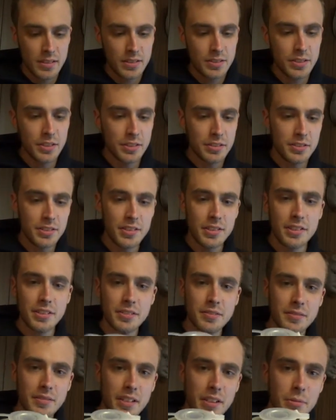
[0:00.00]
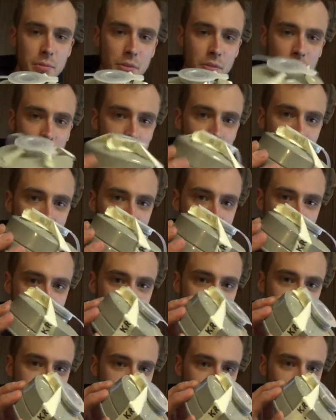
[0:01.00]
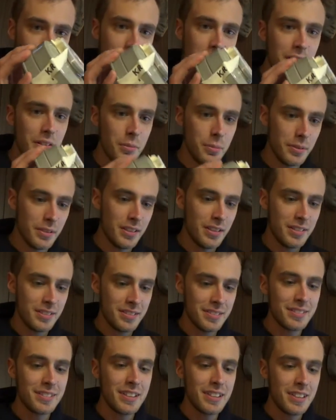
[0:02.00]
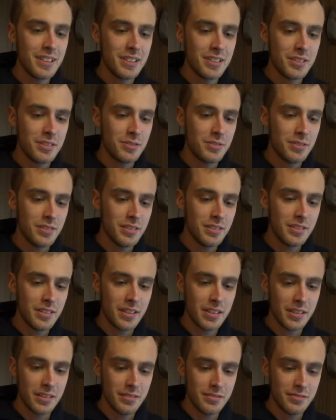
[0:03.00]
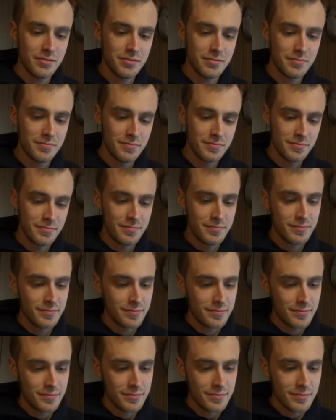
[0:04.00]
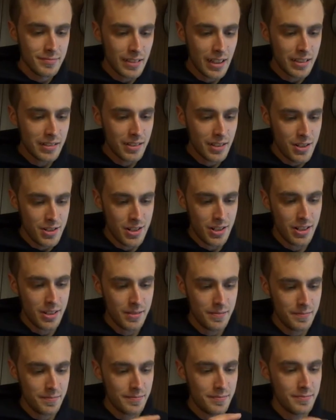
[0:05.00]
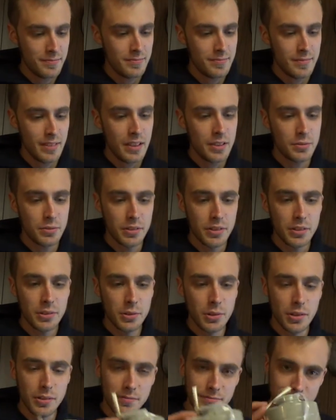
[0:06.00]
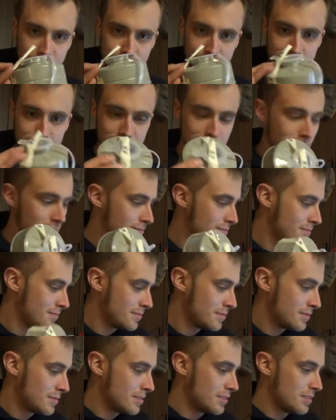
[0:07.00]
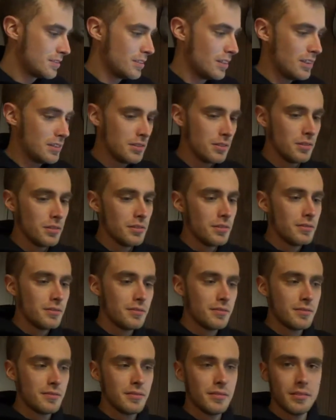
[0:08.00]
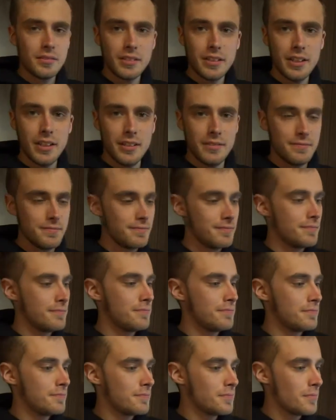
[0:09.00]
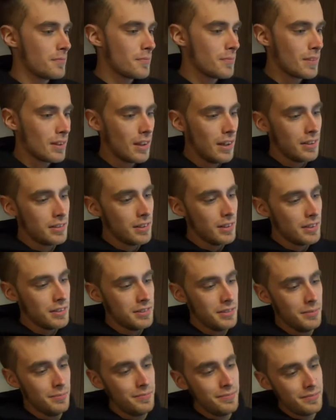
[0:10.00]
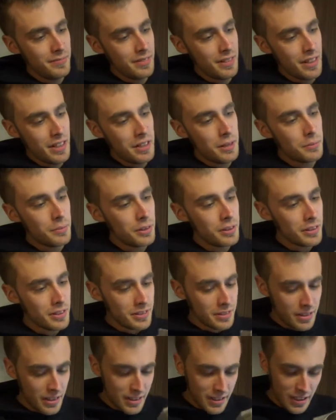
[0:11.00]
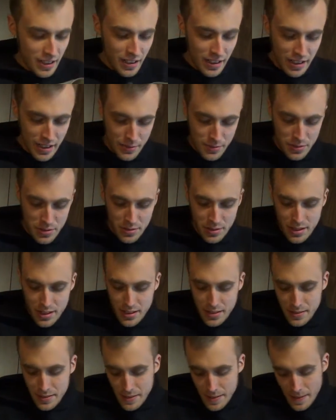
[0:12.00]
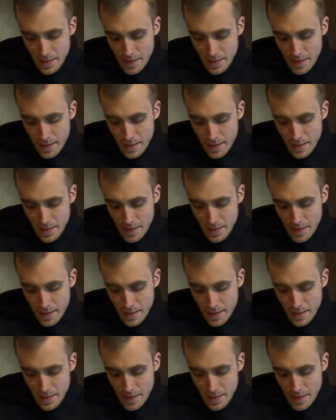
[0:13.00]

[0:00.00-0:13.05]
Still sealed and will remain sealed. I will not open this just for the sake of not touching it. That's really cool. That's whole whole kit. That's awesome. I'm really excited. I'll have to uh,